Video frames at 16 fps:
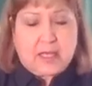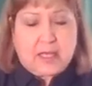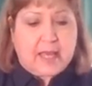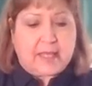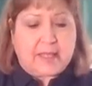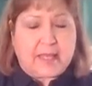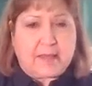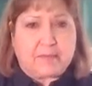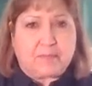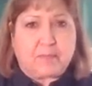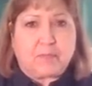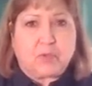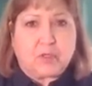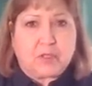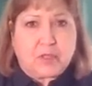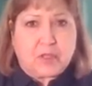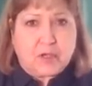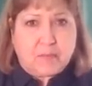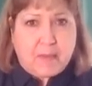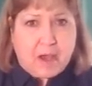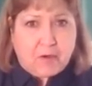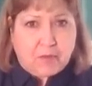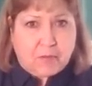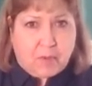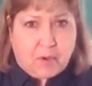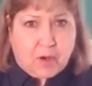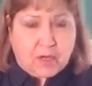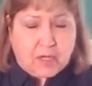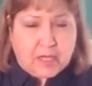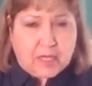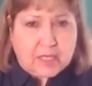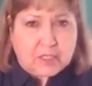And they put their mouth
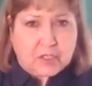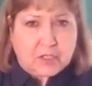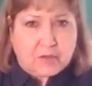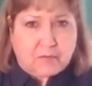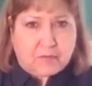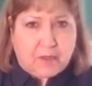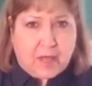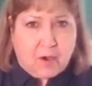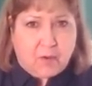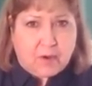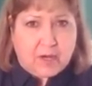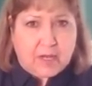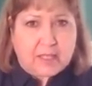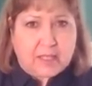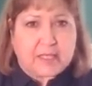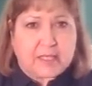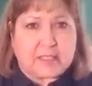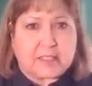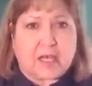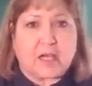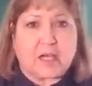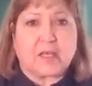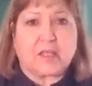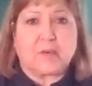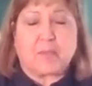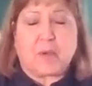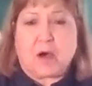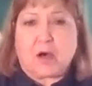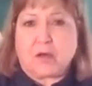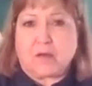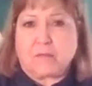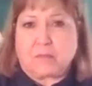part into the flower and they suck the
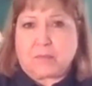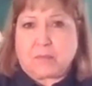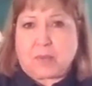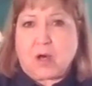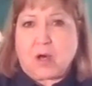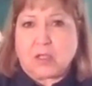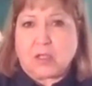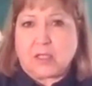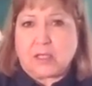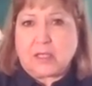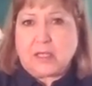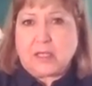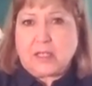pollen